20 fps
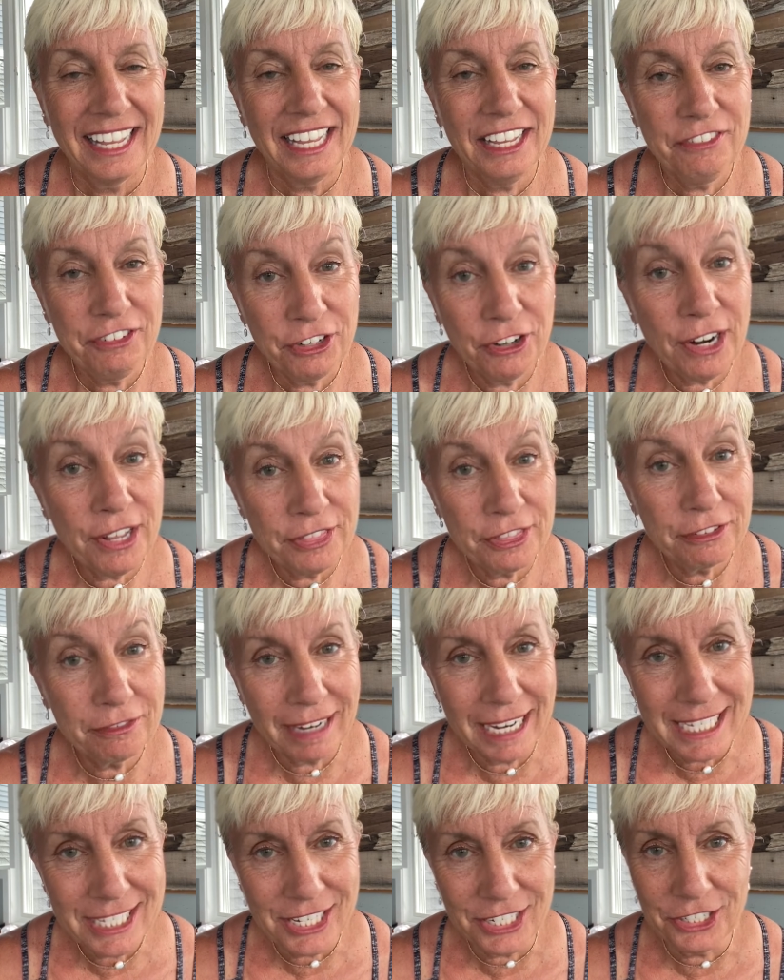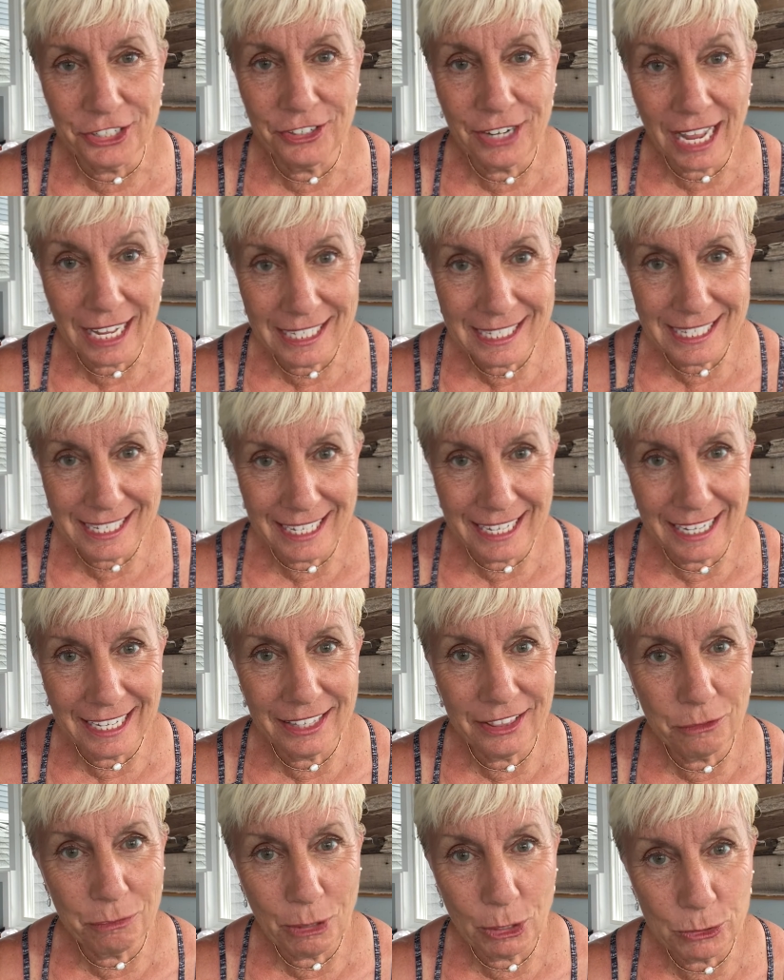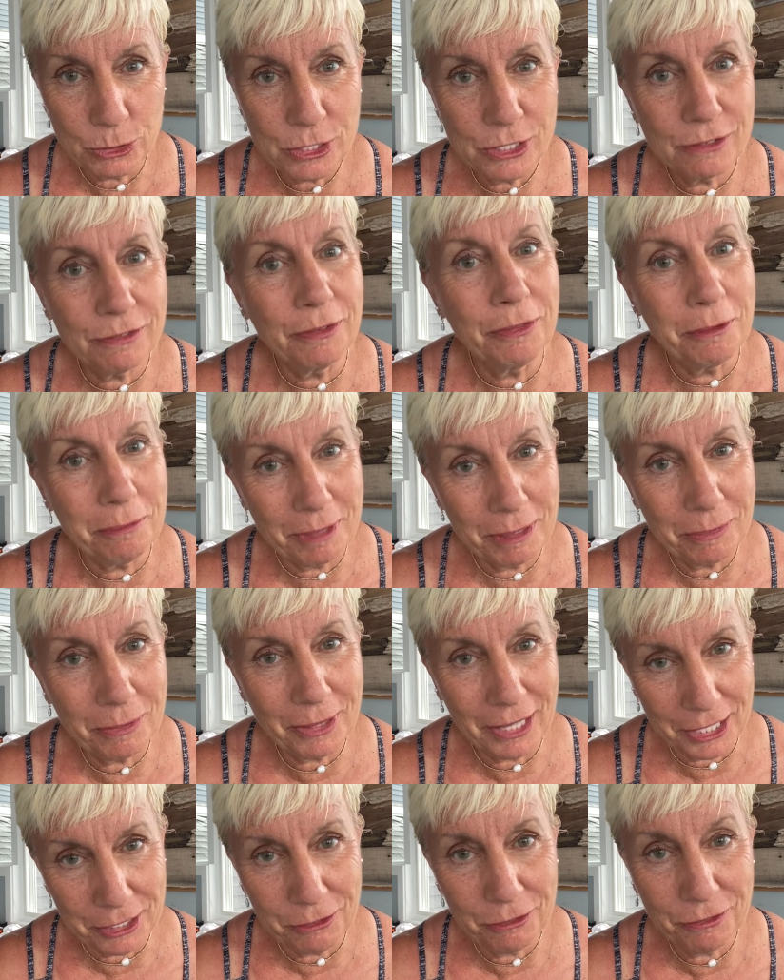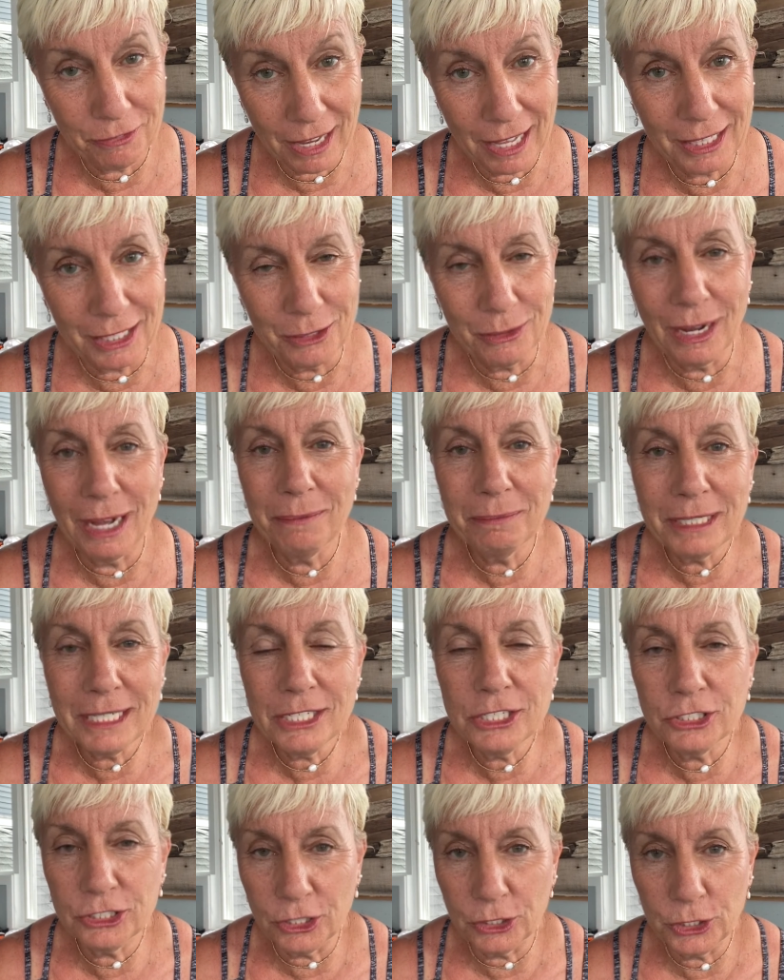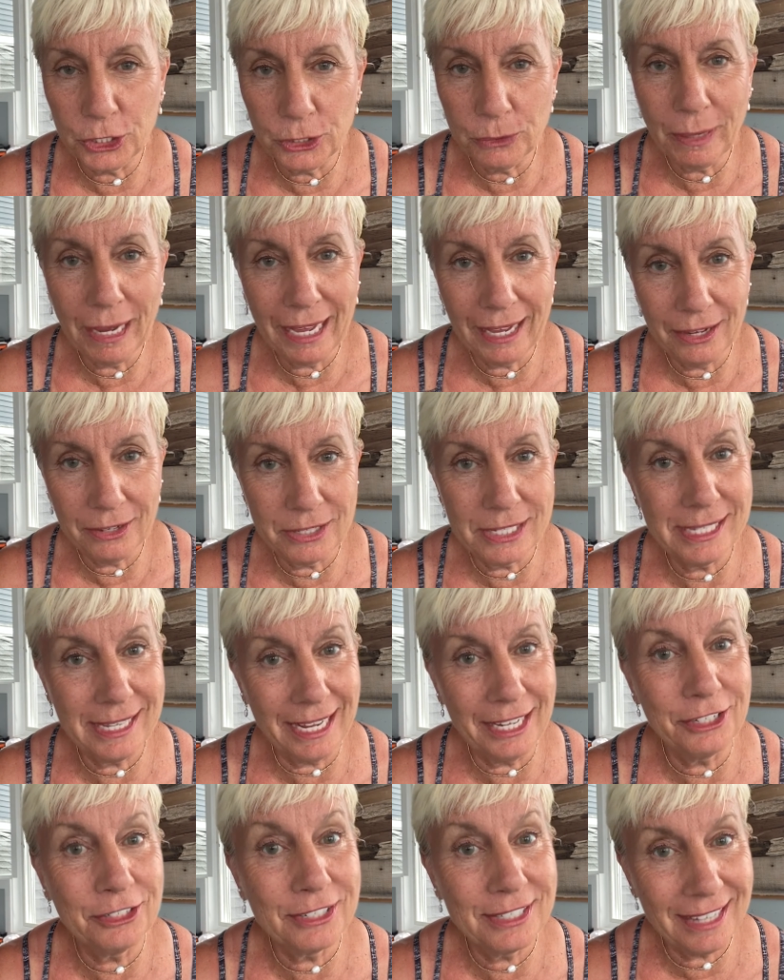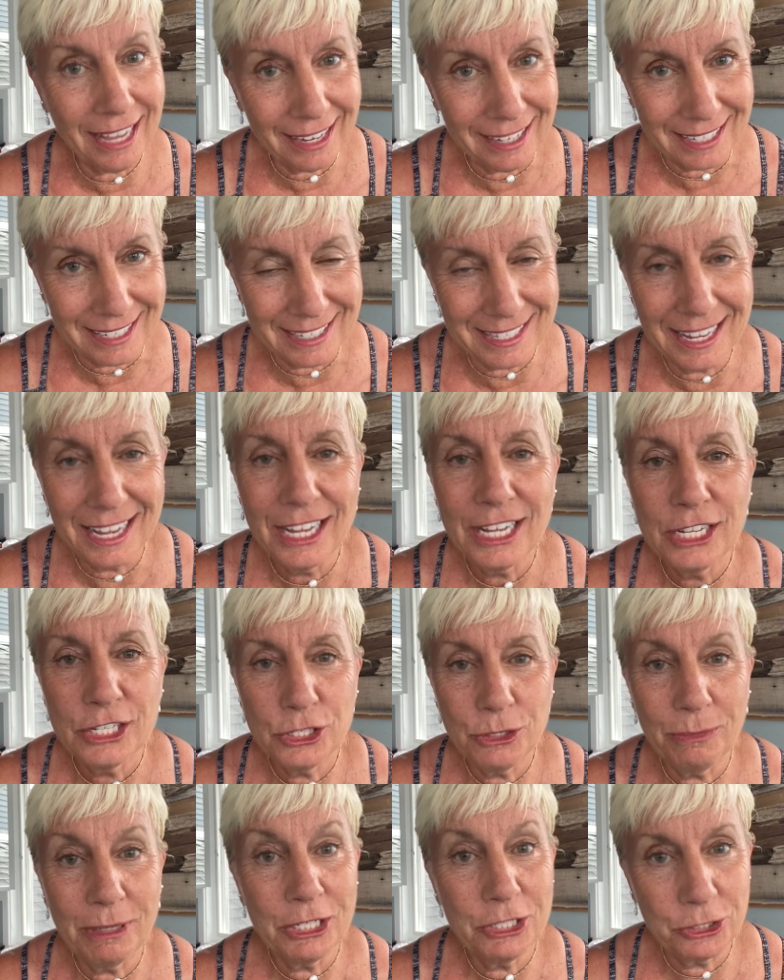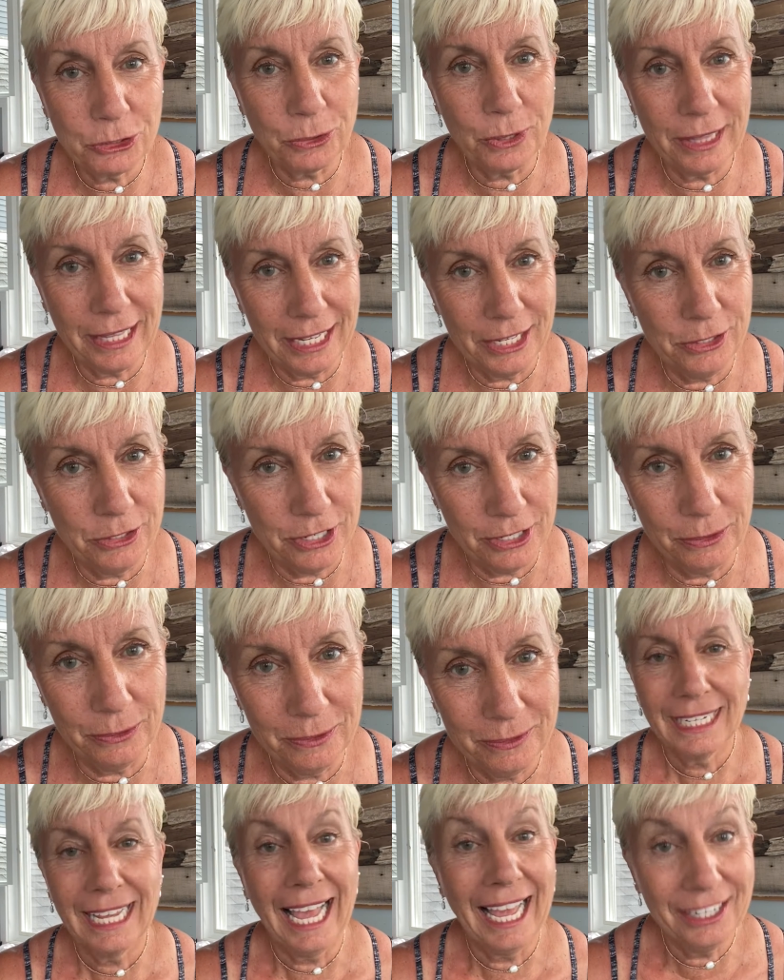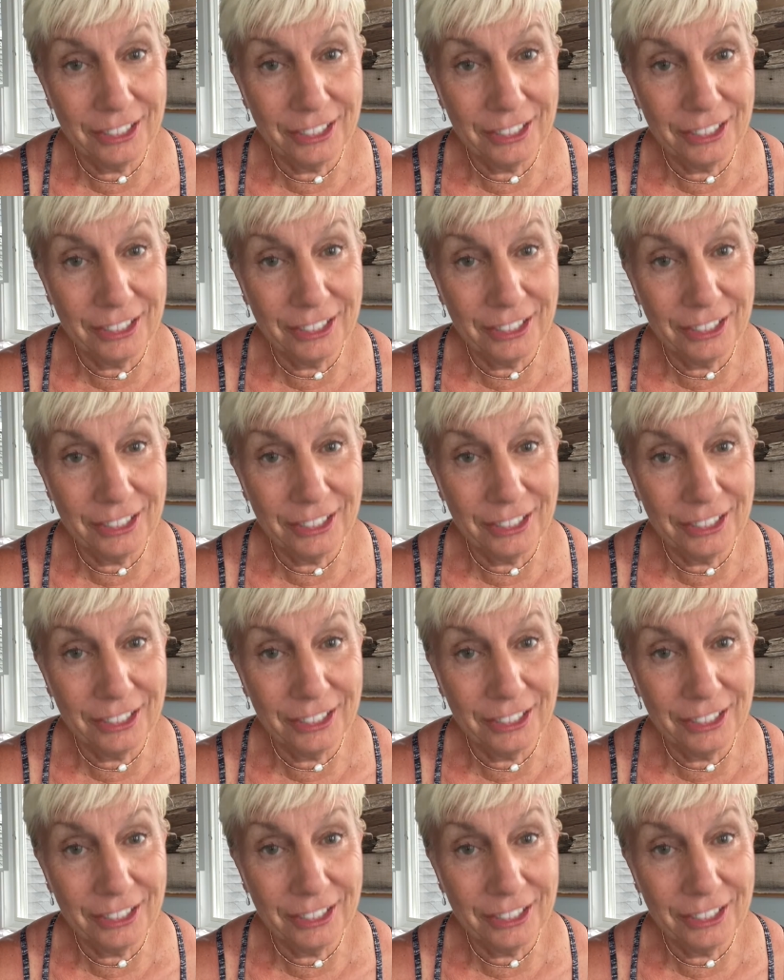If you're on Threads and you're not seeing the posts from the people that you follow, I'm going to show you how to set your settings to make sure that you do.